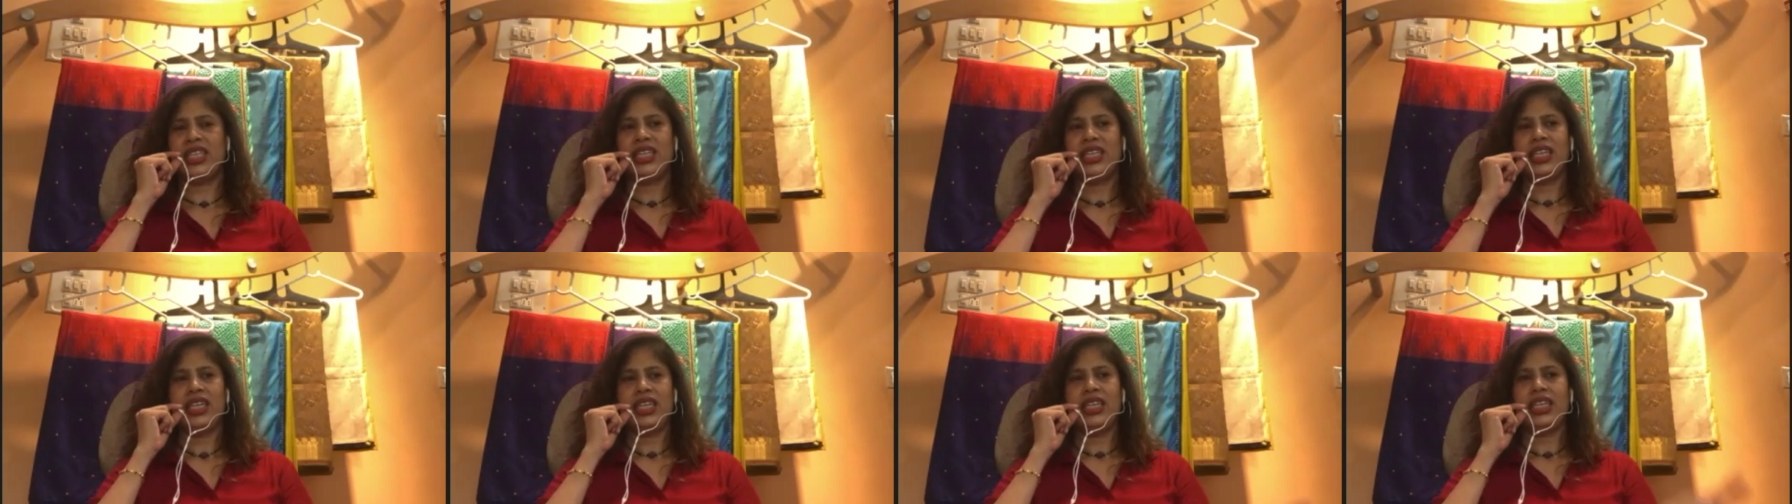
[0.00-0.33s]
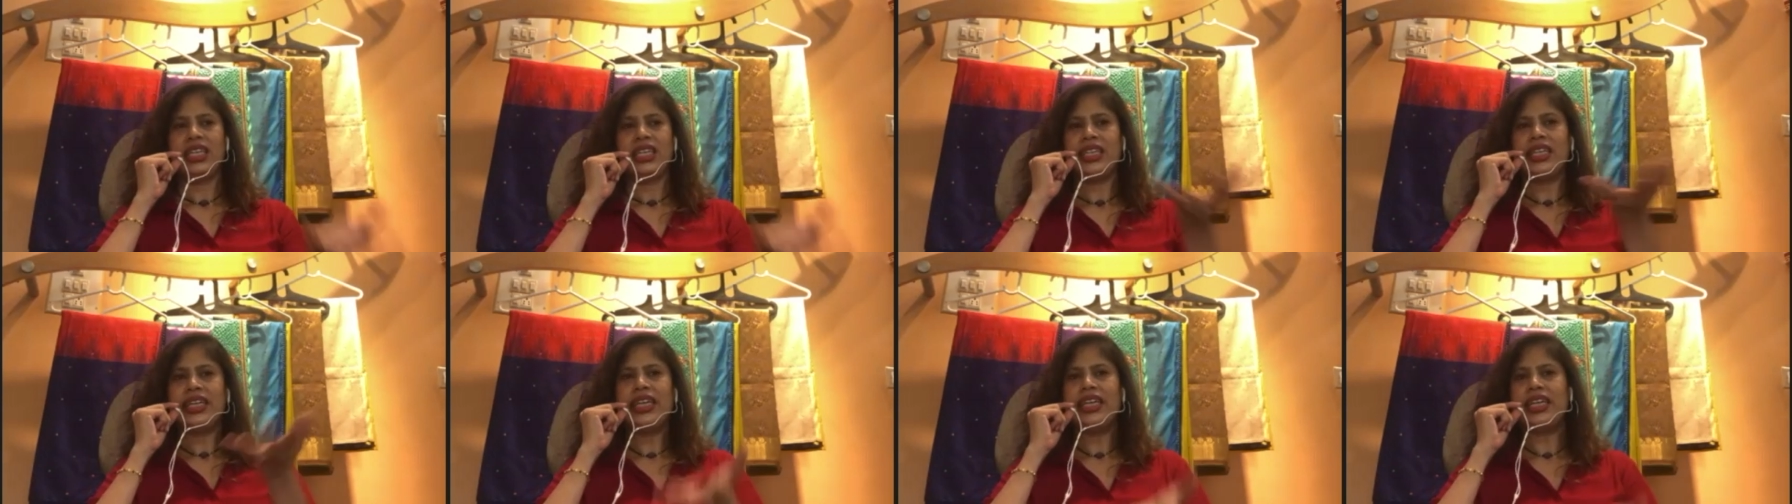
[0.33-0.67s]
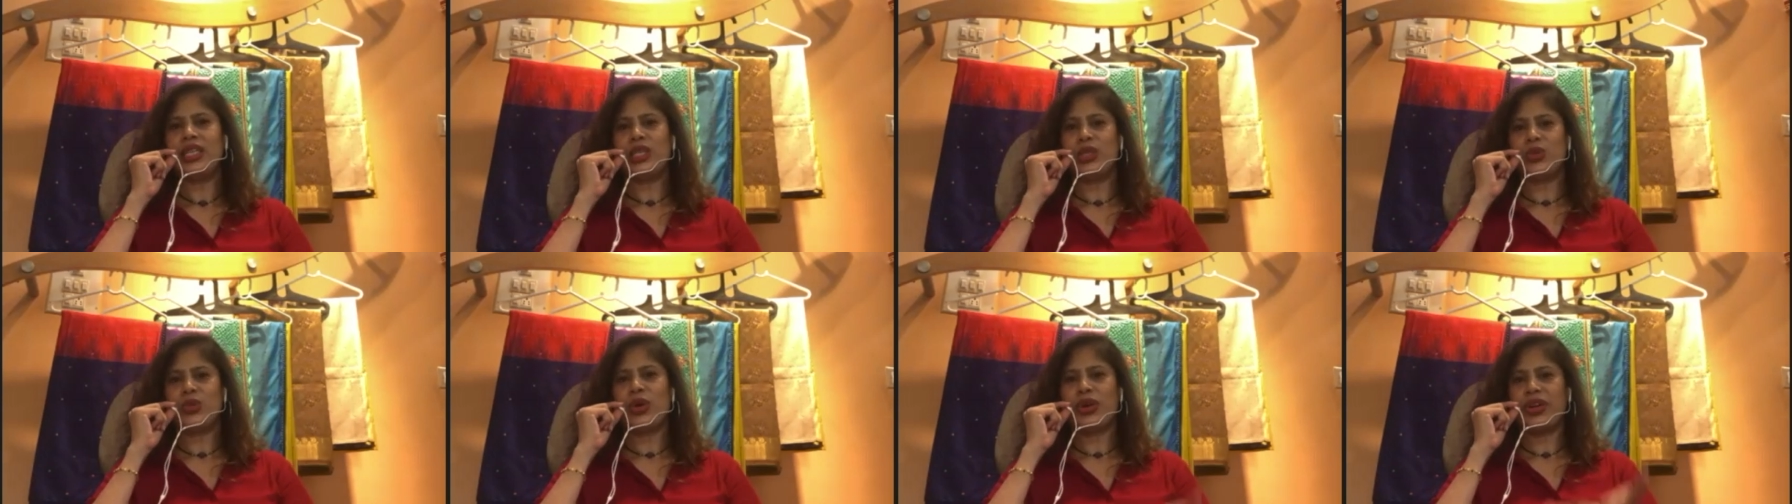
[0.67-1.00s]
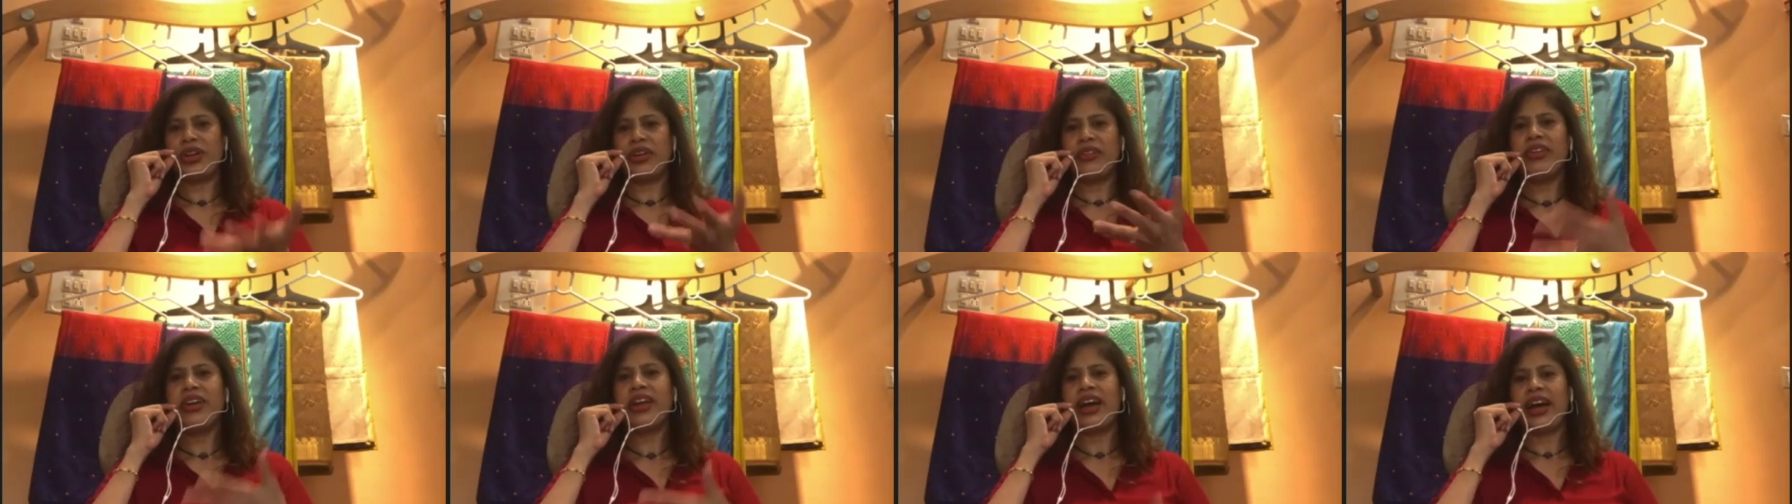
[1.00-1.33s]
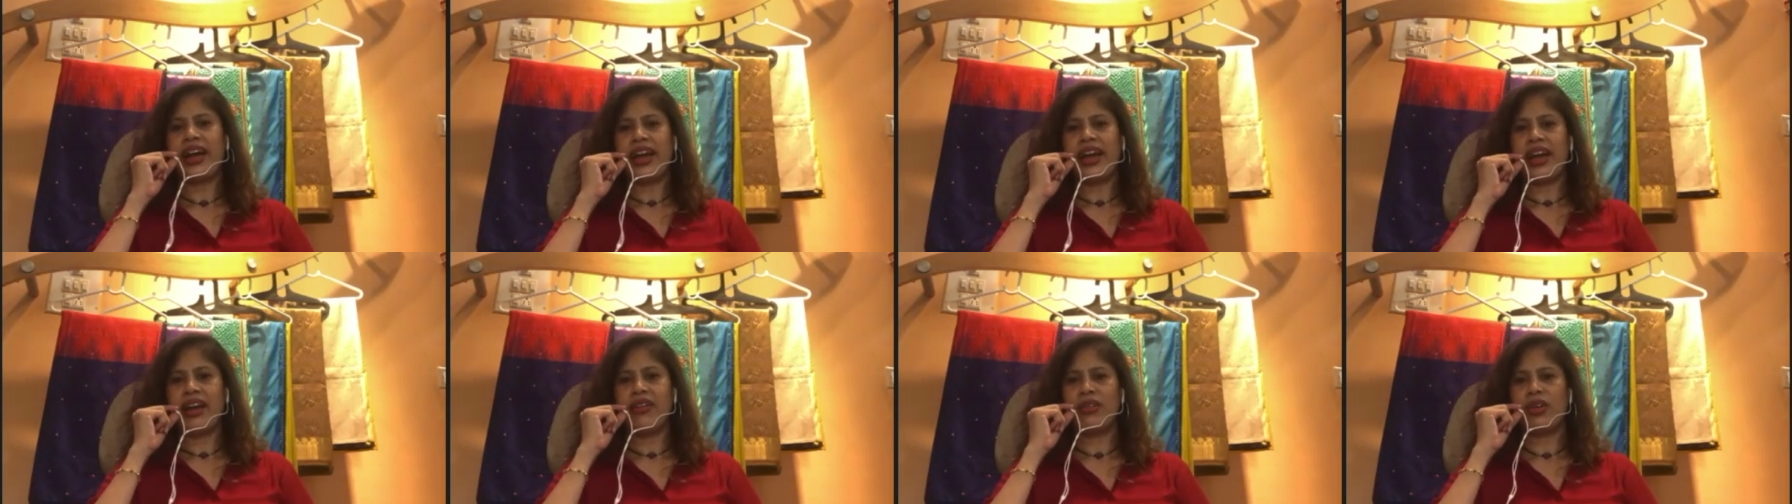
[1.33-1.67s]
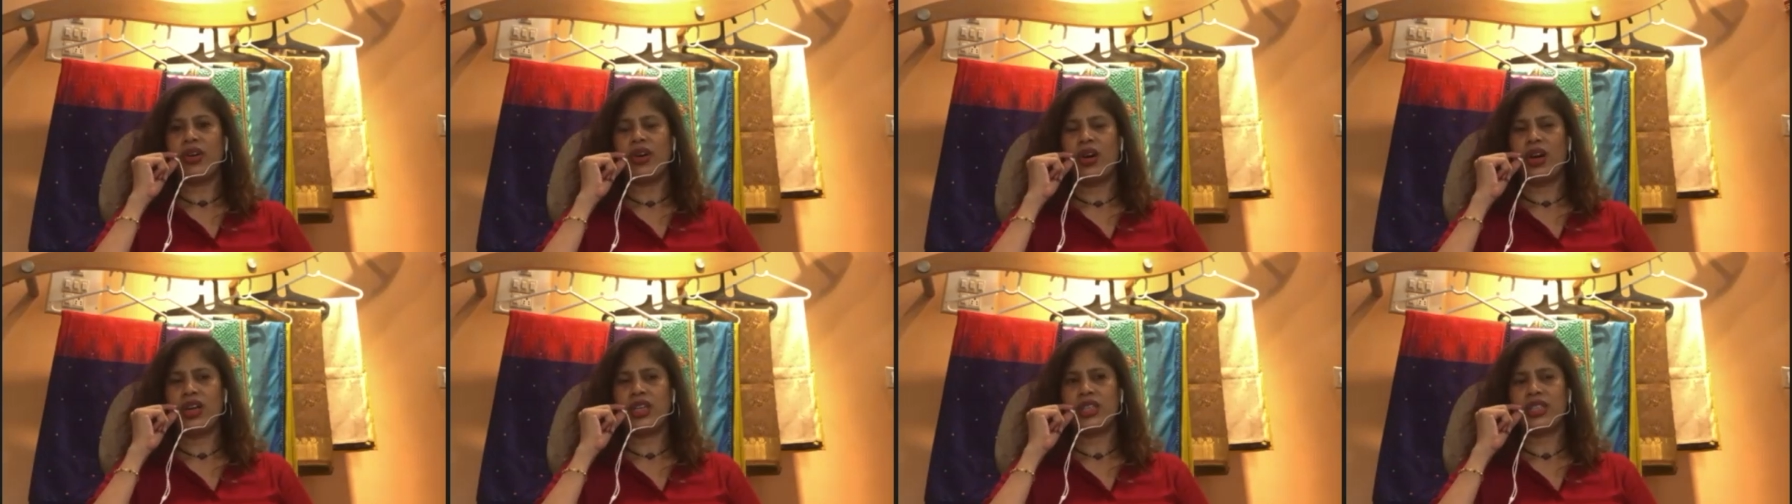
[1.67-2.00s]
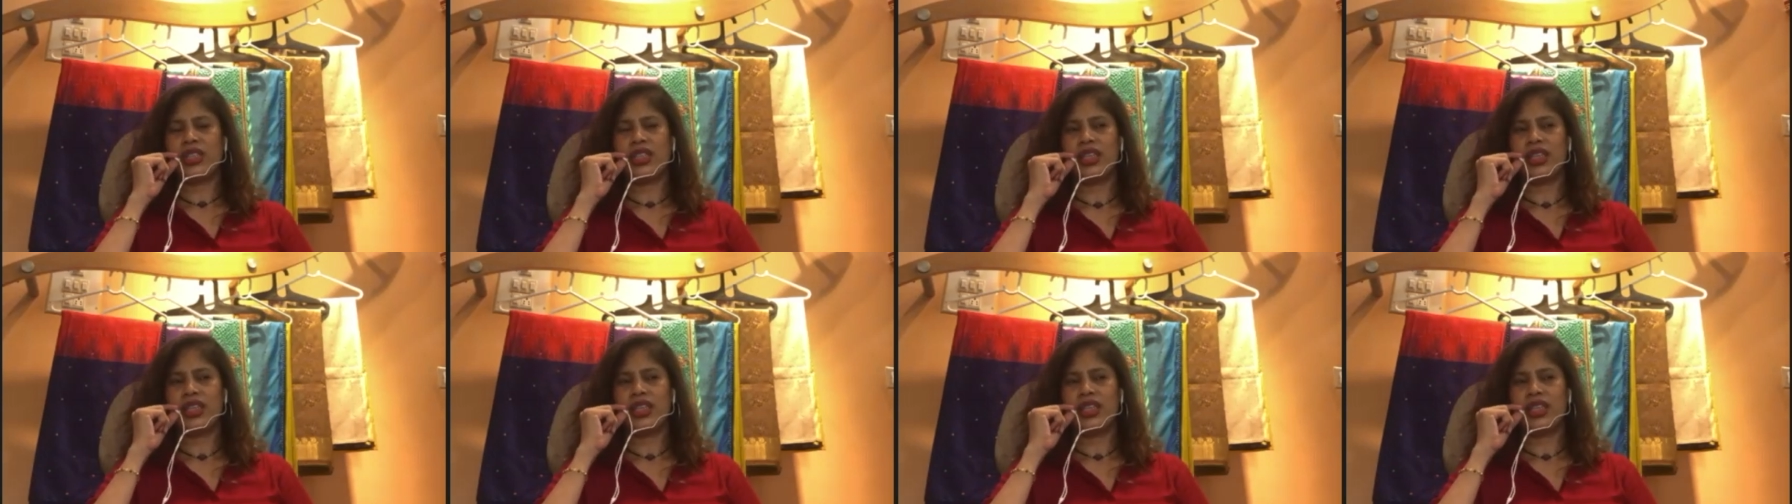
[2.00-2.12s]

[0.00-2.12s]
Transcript: the things, whatever I have got,